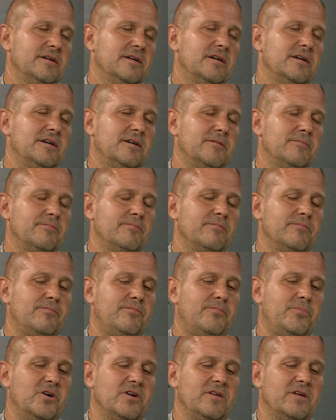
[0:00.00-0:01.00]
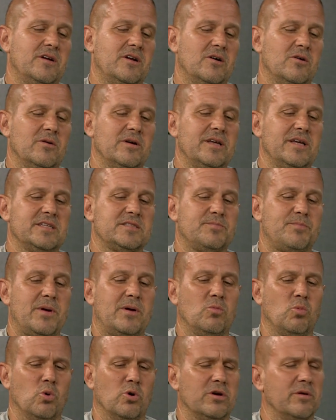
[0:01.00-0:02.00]
um, but you know, it's
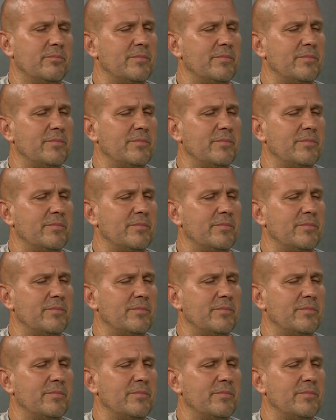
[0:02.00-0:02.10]
been word of